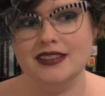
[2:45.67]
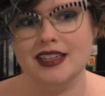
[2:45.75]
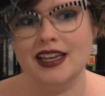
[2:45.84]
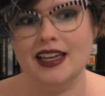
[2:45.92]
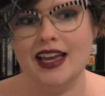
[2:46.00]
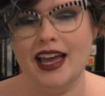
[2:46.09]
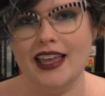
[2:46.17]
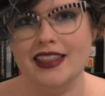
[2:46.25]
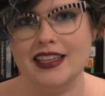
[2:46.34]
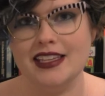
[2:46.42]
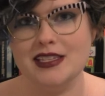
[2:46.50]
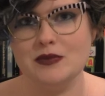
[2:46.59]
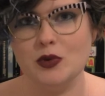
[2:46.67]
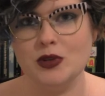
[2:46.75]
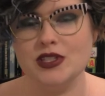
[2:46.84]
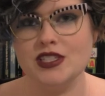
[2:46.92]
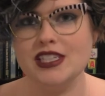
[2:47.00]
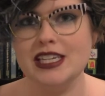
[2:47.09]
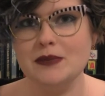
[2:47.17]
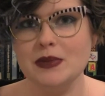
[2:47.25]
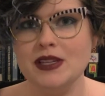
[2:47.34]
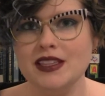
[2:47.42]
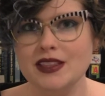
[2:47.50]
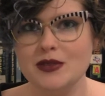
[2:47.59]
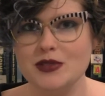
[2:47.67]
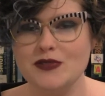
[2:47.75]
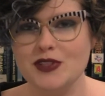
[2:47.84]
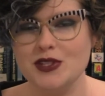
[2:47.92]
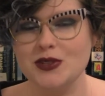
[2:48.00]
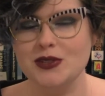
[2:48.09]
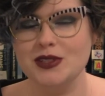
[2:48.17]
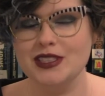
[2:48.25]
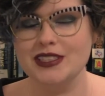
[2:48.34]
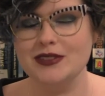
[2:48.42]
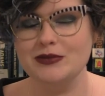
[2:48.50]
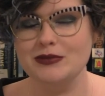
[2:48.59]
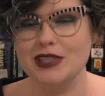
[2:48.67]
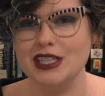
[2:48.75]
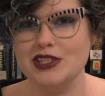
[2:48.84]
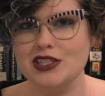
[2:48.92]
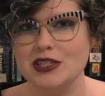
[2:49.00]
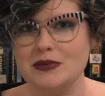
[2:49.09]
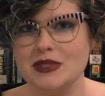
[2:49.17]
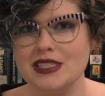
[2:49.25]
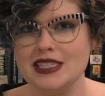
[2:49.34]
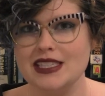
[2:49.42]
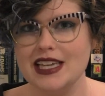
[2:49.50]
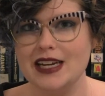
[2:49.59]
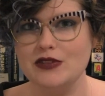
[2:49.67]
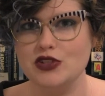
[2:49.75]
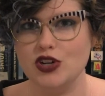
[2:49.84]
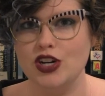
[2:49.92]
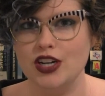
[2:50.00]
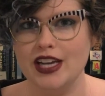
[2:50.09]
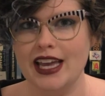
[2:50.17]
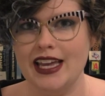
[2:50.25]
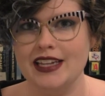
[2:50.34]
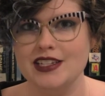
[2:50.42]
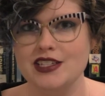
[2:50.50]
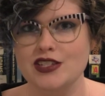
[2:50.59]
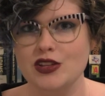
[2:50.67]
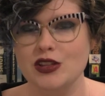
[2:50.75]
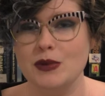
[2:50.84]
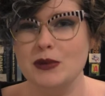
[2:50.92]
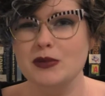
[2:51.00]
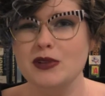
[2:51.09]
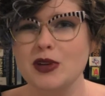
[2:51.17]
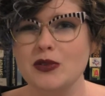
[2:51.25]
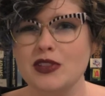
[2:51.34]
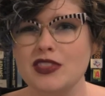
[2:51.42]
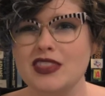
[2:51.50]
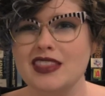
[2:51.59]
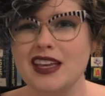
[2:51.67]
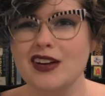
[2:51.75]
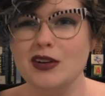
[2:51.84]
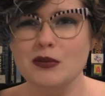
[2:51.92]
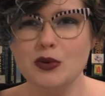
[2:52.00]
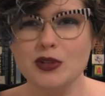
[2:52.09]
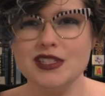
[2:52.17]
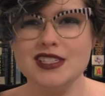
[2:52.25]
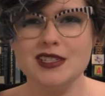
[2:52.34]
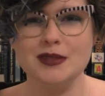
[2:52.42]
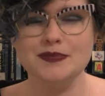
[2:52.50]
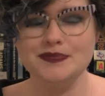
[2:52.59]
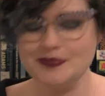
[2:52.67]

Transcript: I think it's important to keep those physical relationships kind of strong, and so that people know that they are important to you.